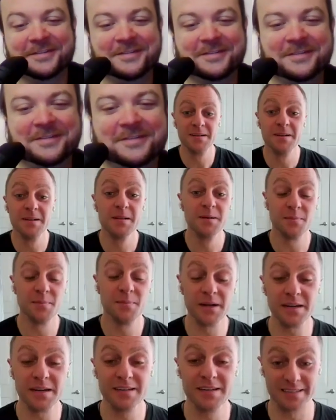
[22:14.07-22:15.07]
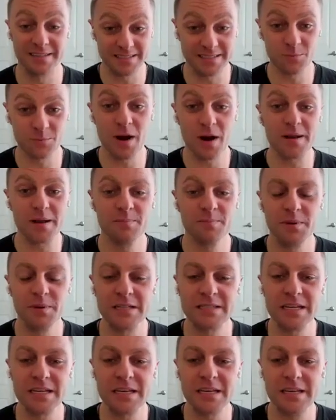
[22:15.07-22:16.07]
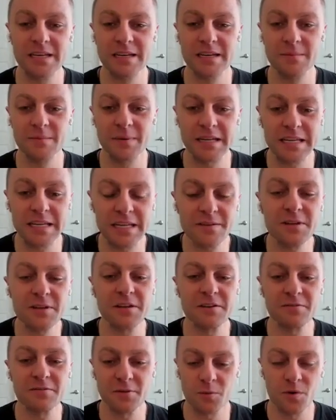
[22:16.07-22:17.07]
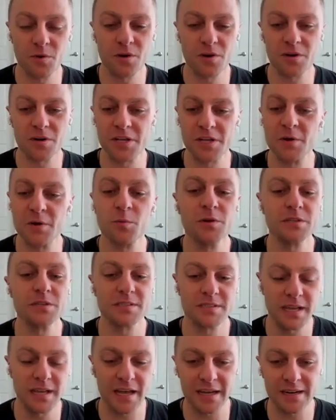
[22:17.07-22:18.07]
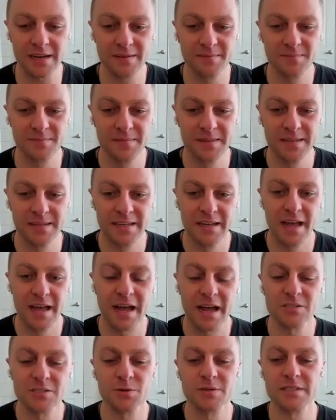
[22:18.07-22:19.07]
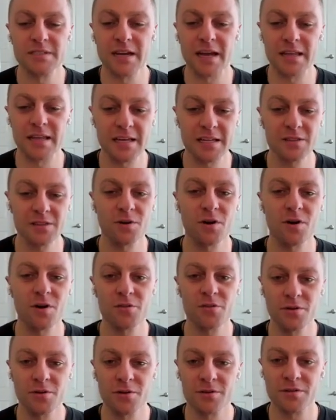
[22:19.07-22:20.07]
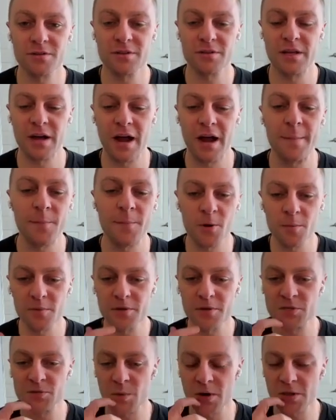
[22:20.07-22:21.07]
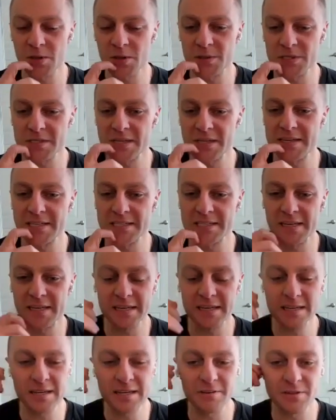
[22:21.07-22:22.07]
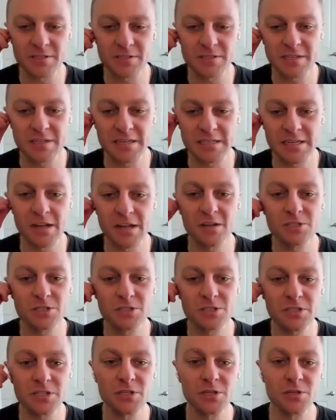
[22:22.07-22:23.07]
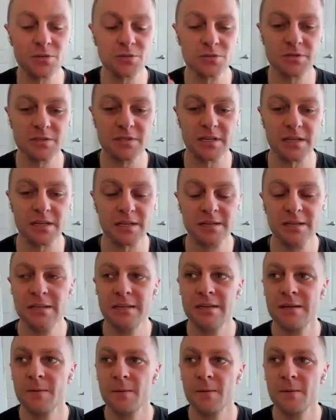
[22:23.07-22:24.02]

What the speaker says: Yeah, but right. But it's like, but even if it were, he wouldn't say it. And so it's like I think hyperbole is one of those things that if it's intelligently used, and